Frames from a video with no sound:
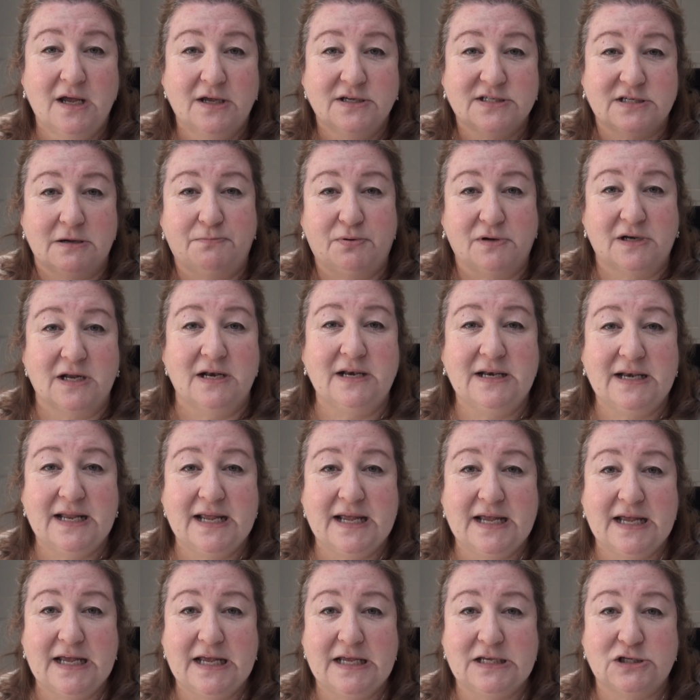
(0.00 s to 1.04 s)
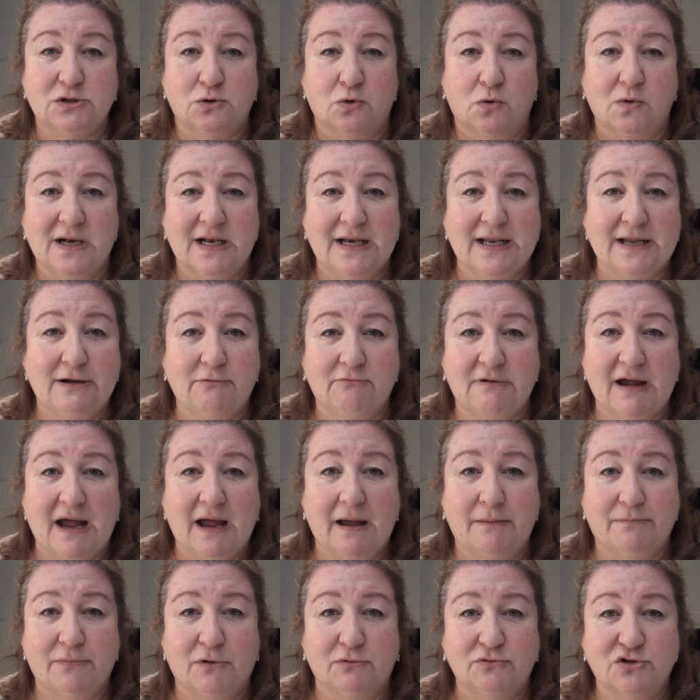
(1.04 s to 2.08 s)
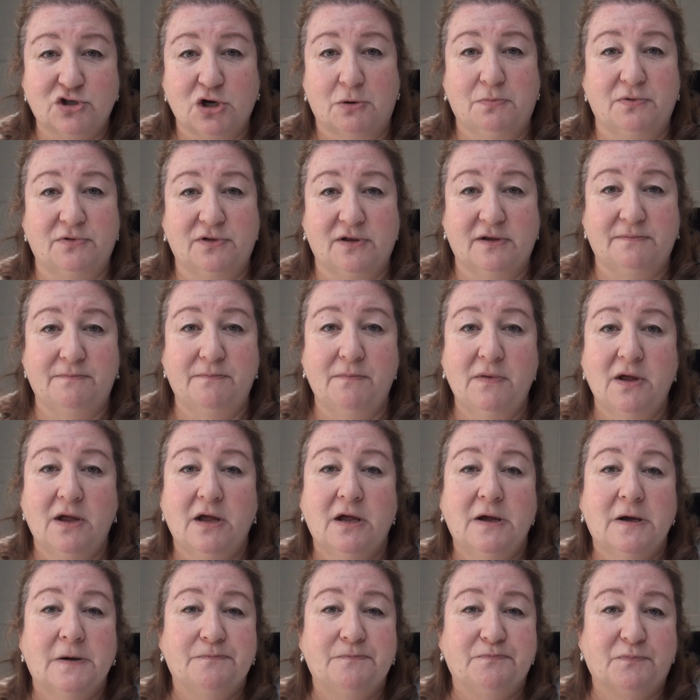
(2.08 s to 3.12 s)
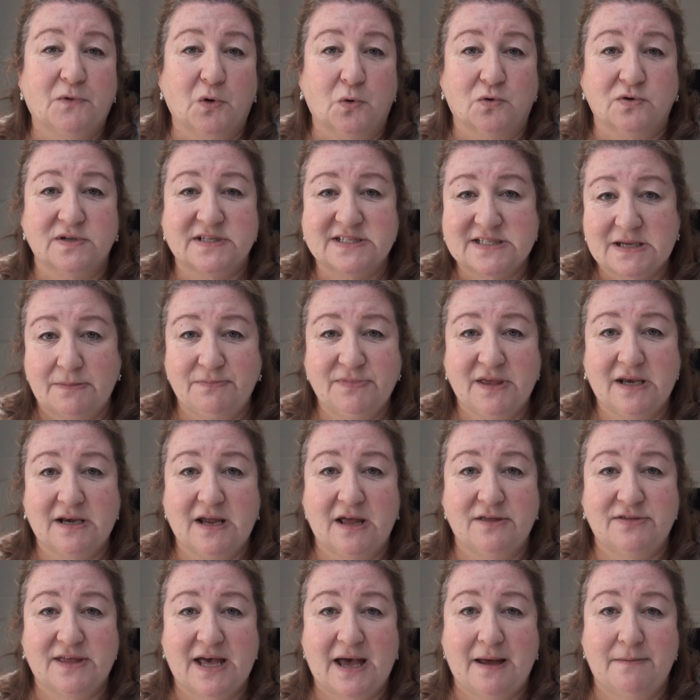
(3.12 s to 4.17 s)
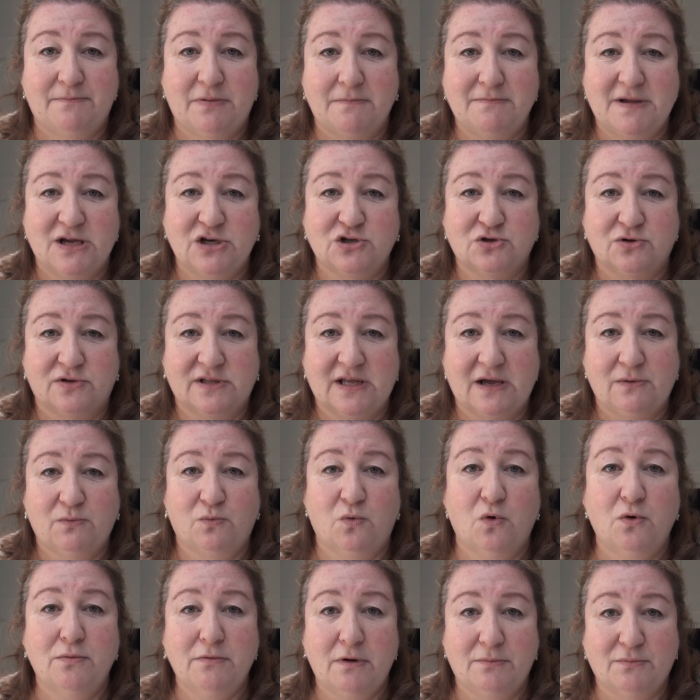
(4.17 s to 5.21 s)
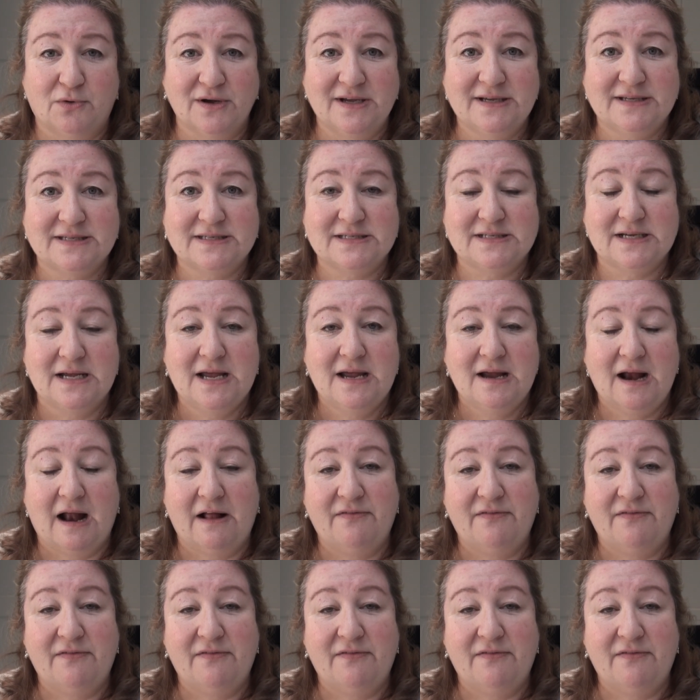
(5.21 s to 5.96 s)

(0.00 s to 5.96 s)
So put a lid or cling wrap on top of them or something like that, but make sure they're warm and moist.